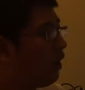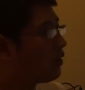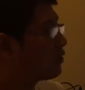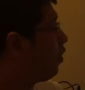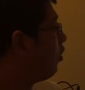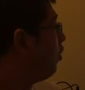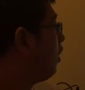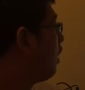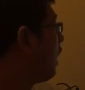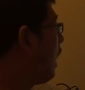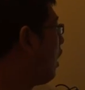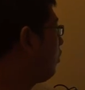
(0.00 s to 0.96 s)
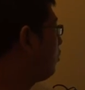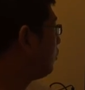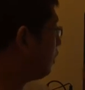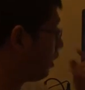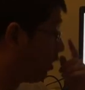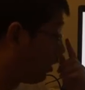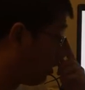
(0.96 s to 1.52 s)
So
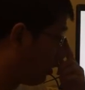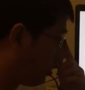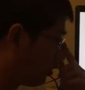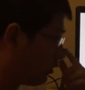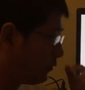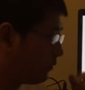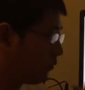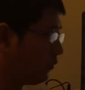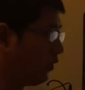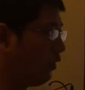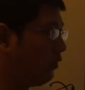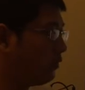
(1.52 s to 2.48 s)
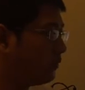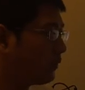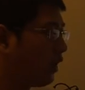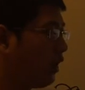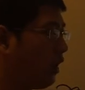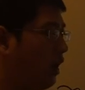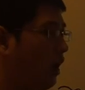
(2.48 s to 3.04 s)
how
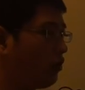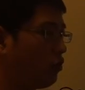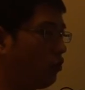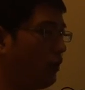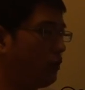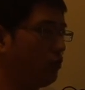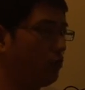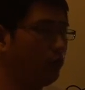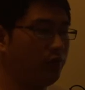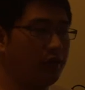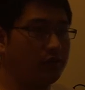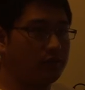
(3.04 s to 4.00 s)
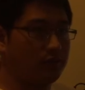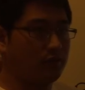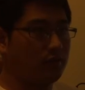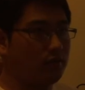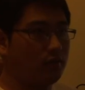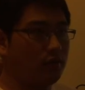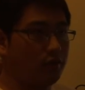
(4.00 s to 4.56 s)
how do we do
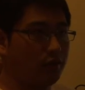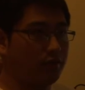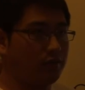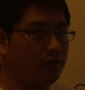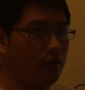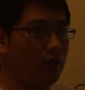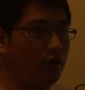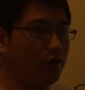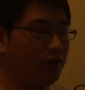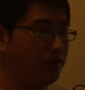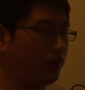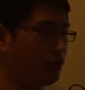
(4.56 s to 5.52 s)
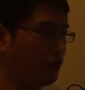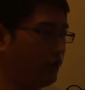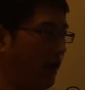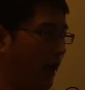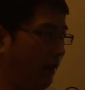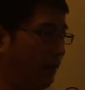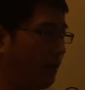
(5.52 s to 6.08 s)
this research
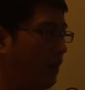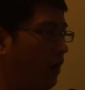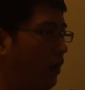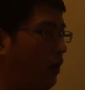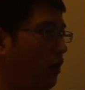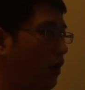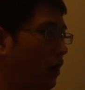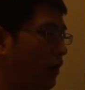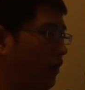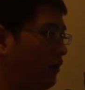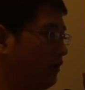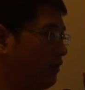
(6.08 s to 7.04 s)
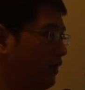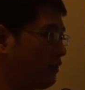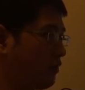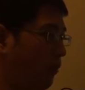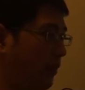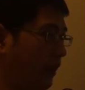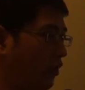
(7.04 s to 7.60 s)
design? In this
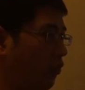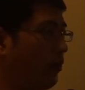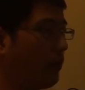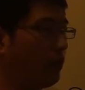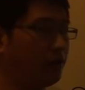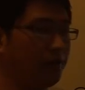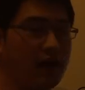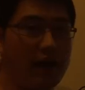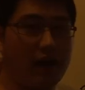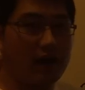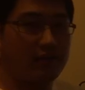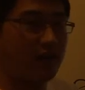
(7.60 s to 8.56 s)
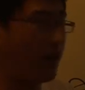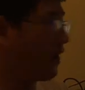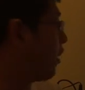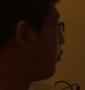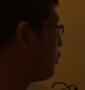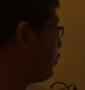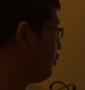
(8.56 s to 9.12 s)
topic, we will design a sign
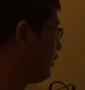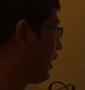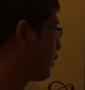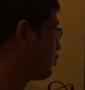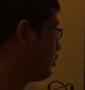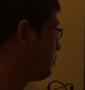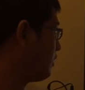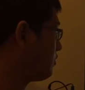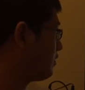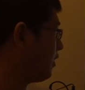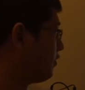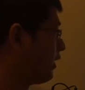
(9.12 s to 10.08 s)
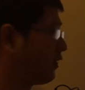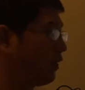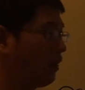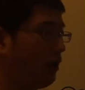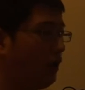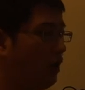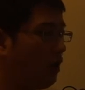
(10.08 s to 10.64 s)
language detection system
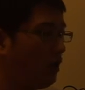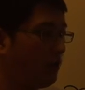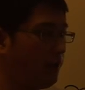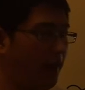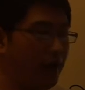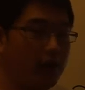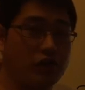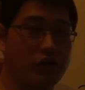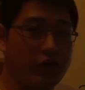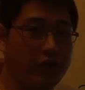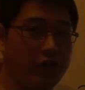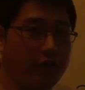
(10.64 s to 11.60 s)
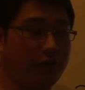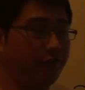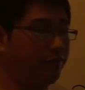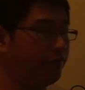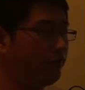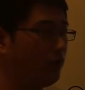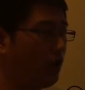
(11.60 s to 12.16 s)
that may achieve
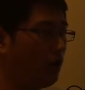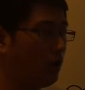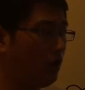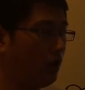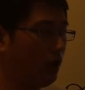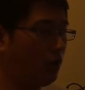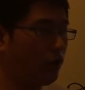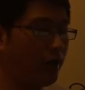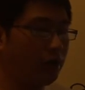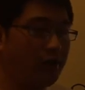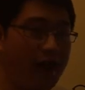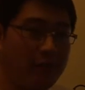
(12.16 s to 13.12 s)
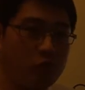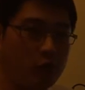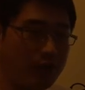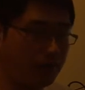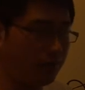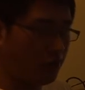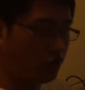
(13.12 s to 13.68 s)
real-time
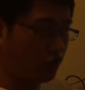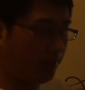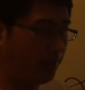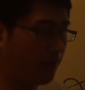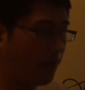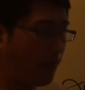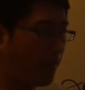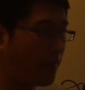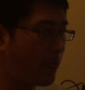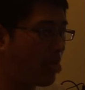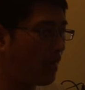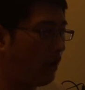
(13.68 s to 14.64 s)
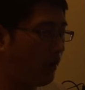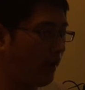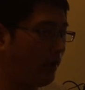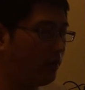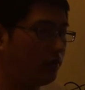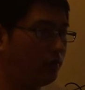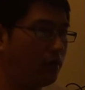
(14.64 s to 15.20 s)
transmission,
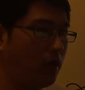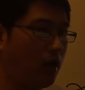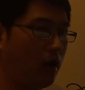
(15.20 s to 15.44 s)
and